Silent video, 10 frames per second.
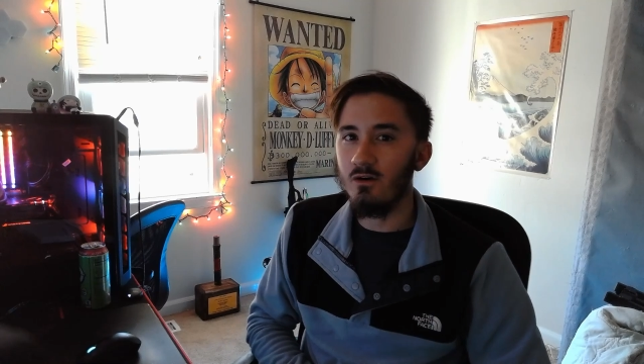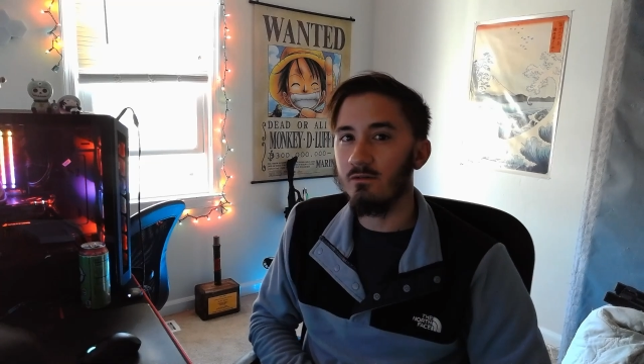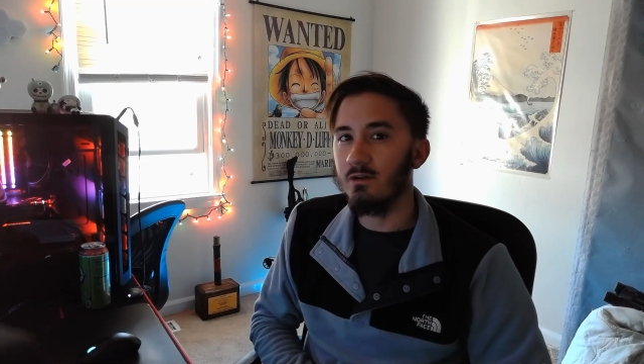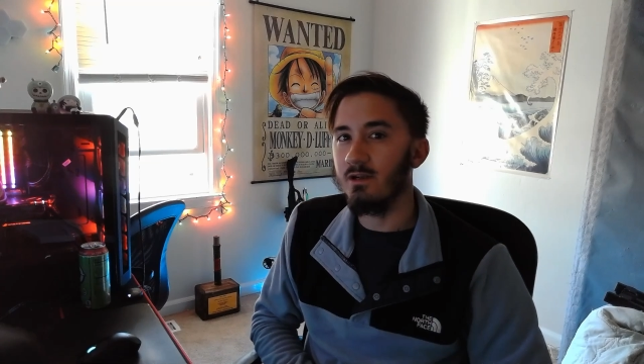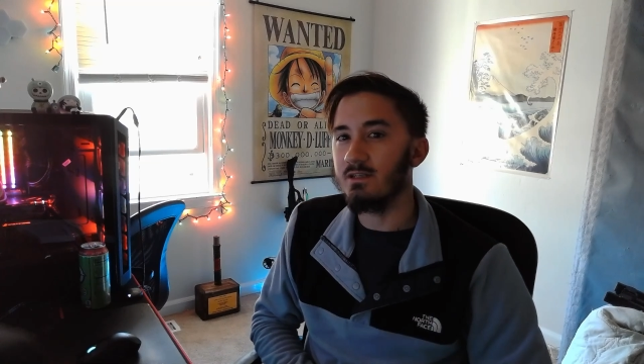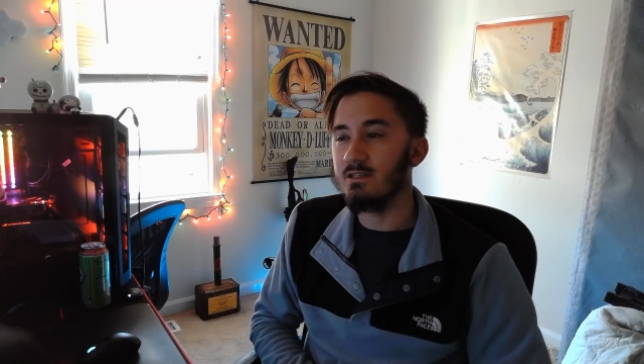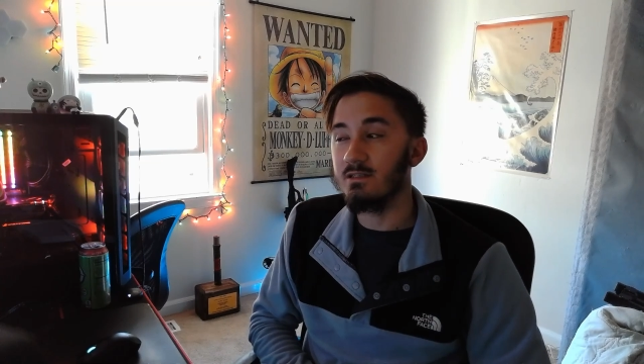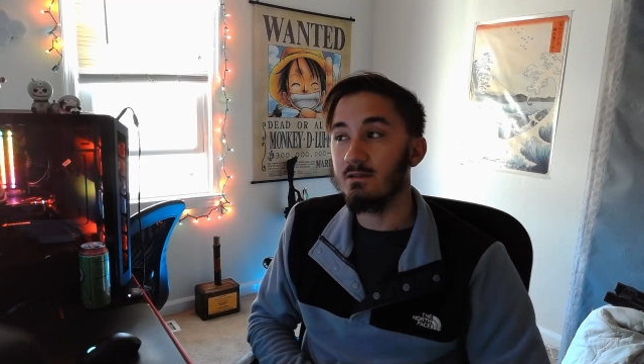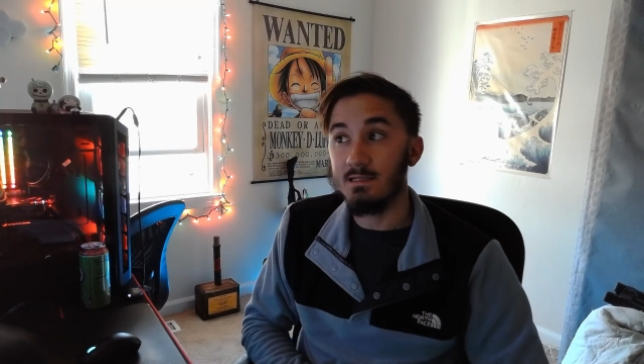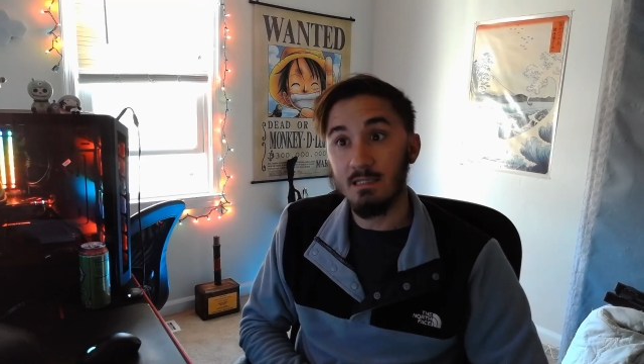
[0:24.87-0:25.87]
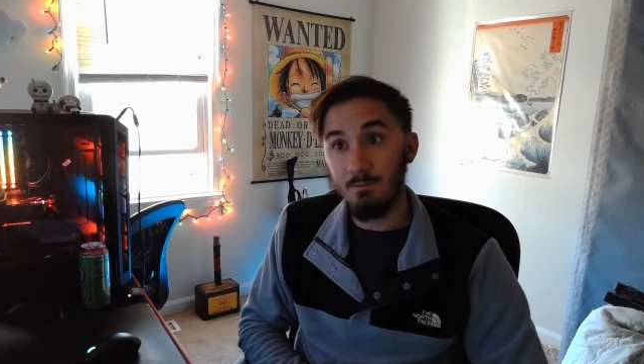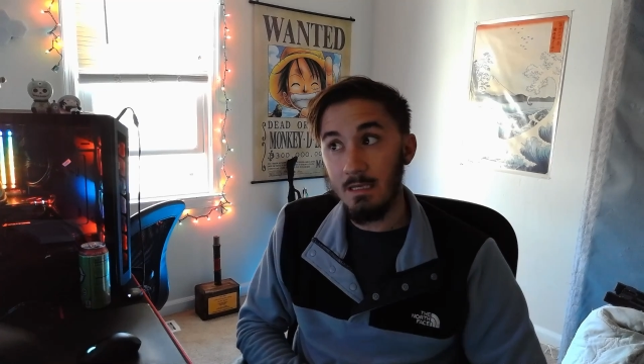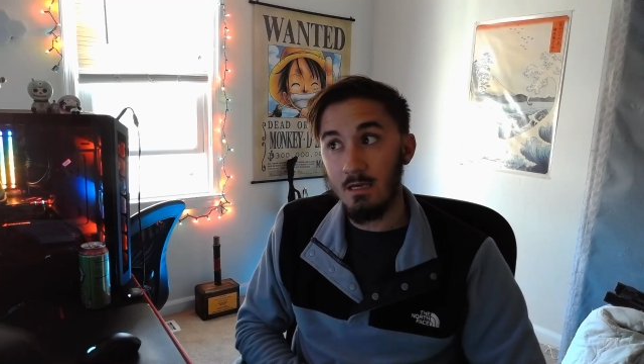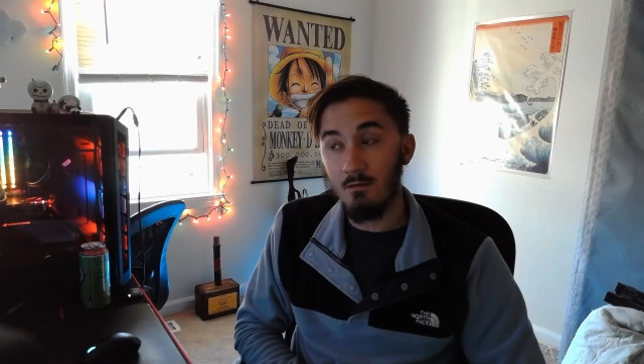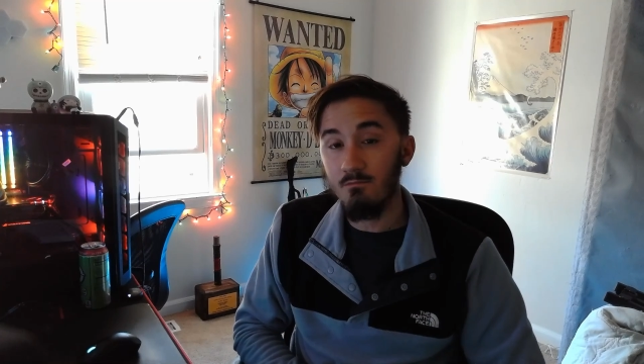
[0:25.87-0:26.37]
over at 6
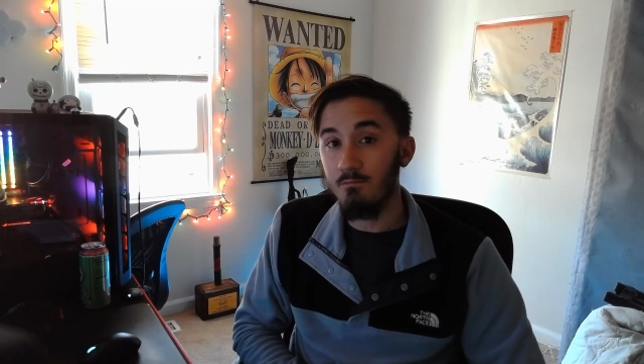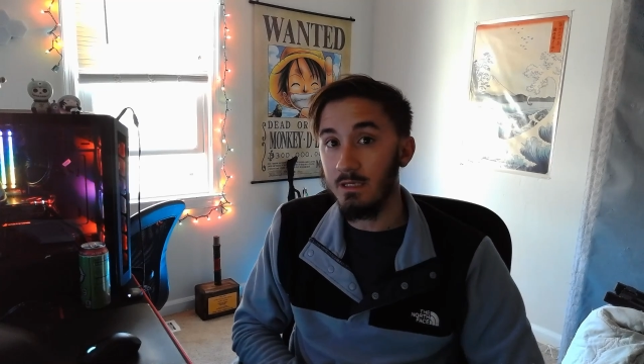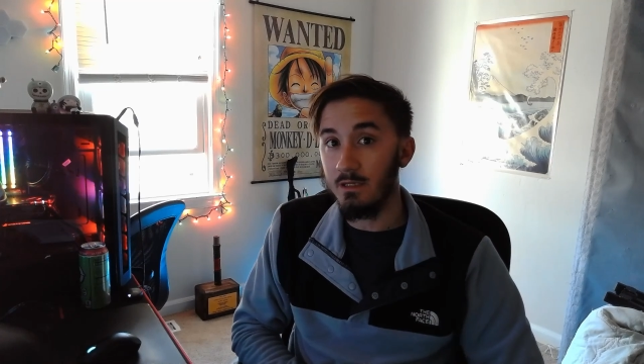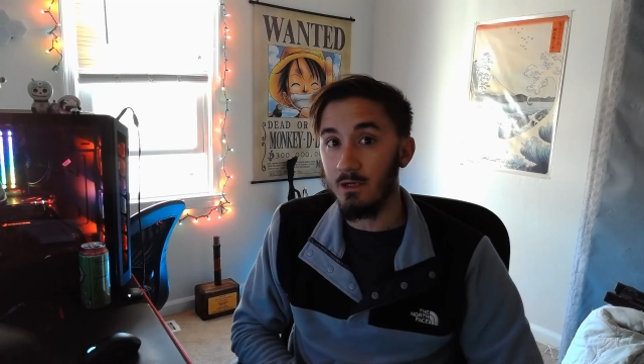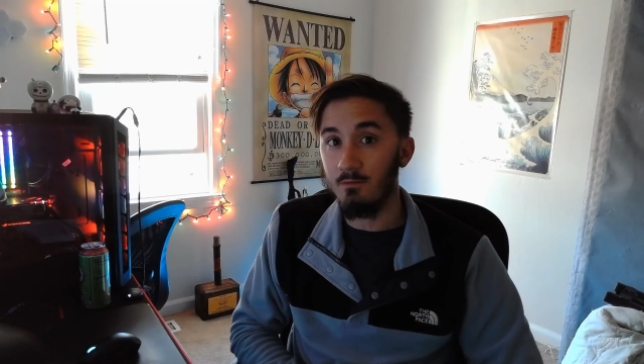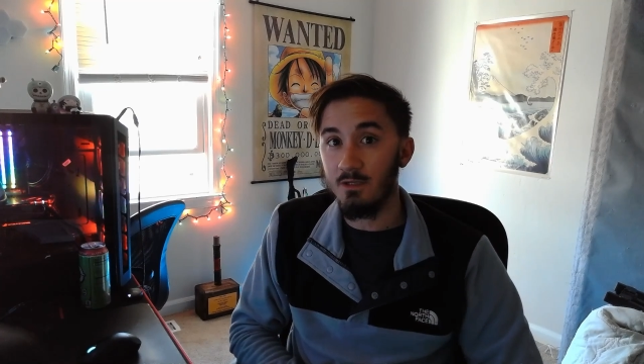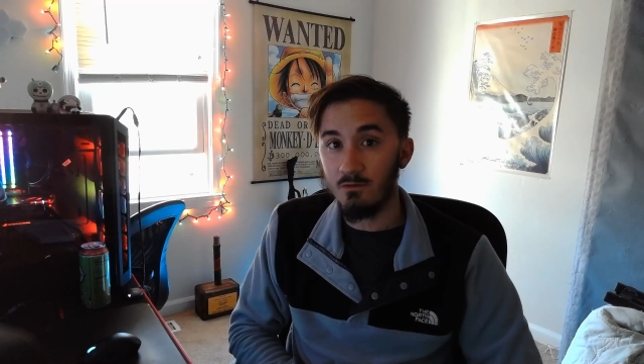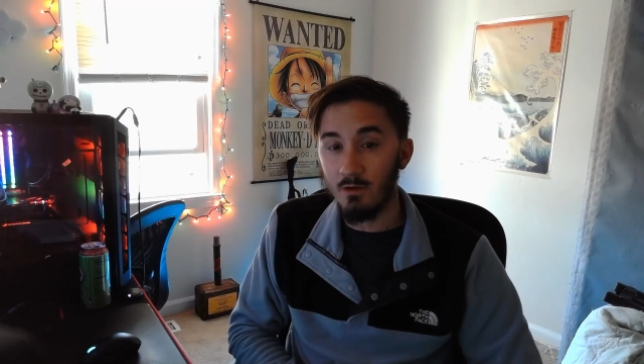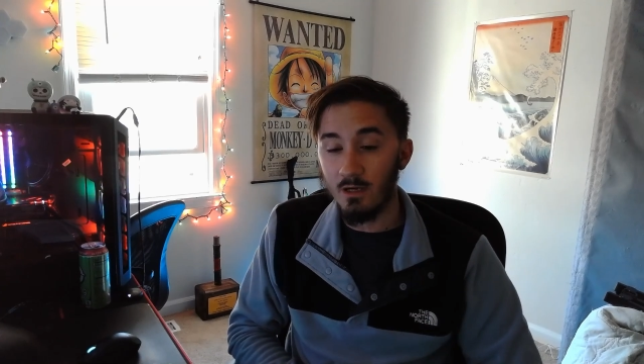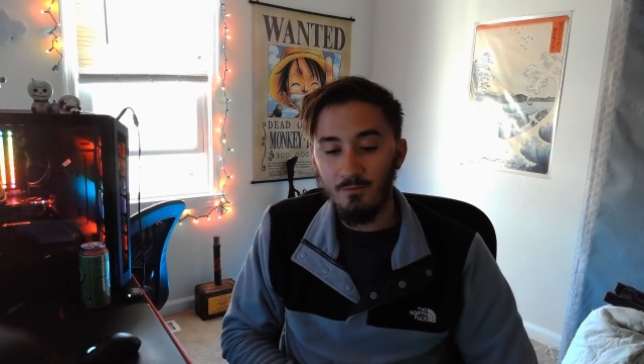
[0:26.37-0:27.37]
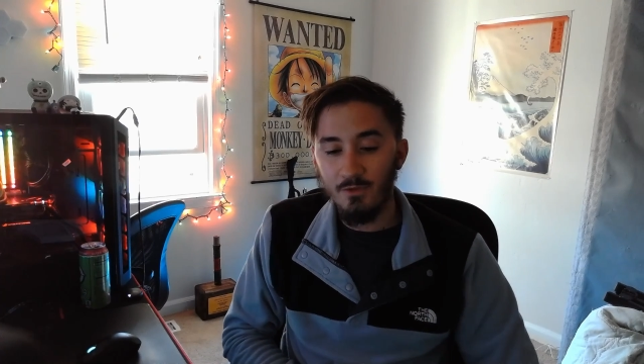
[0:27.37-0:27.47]
p.m. Be there, be square.